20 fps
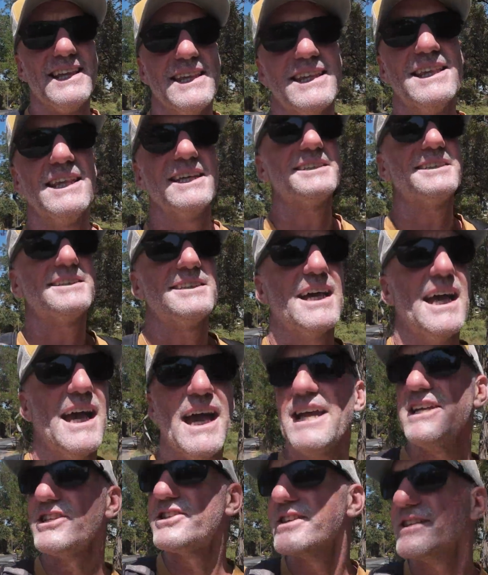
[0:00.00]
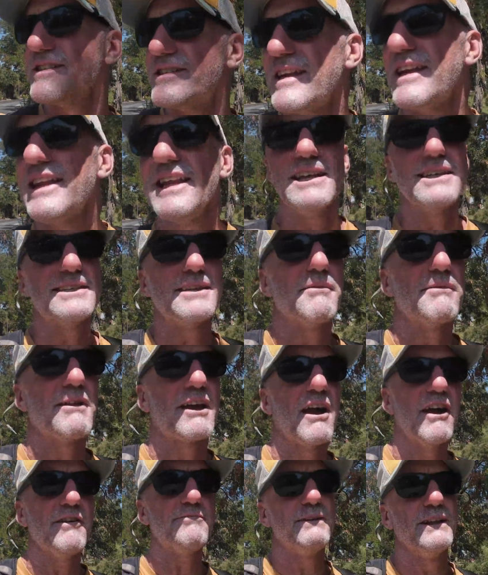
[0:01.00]
This ancient city is
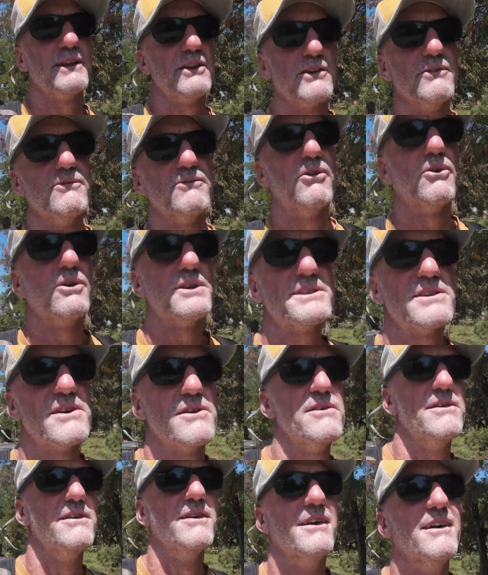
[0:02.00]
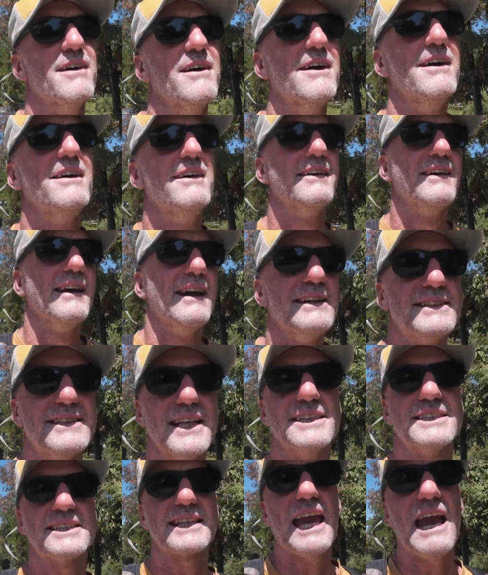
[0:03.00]
something I've been looking forward to
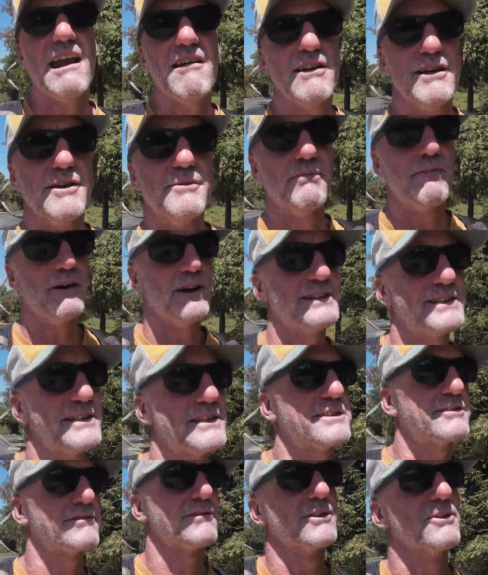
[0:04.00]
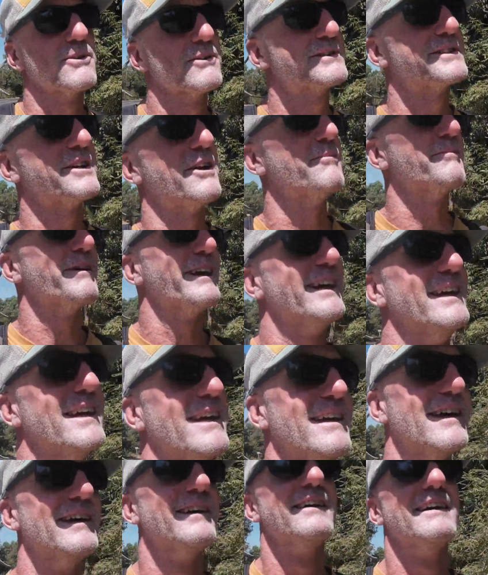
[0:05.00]
since Karen, my sister-in-law, told me
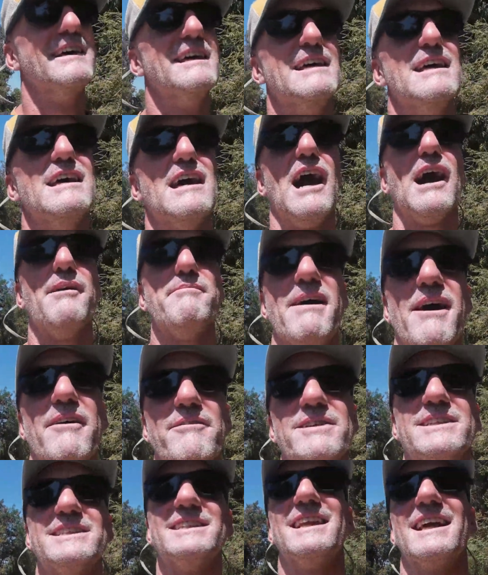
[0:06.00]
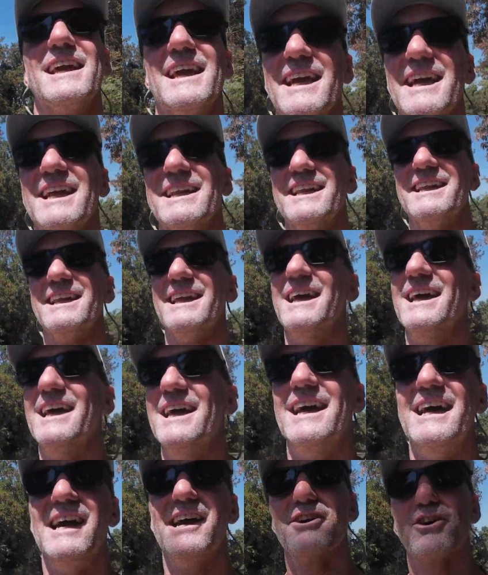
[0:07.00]
about visiting it
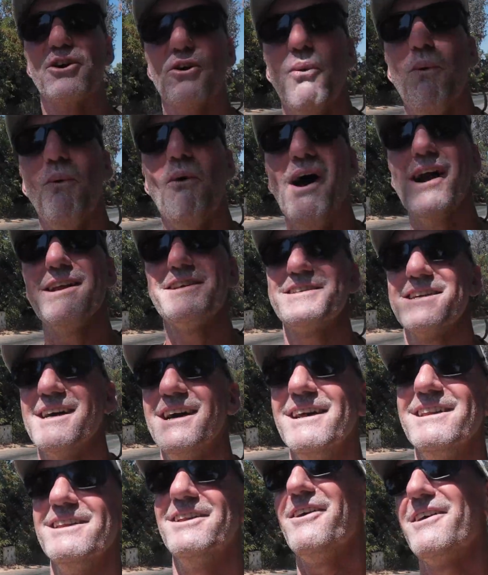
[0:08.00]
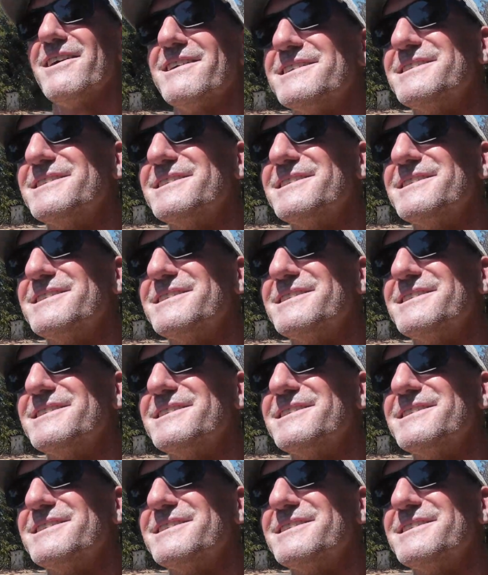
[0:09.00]
quite a long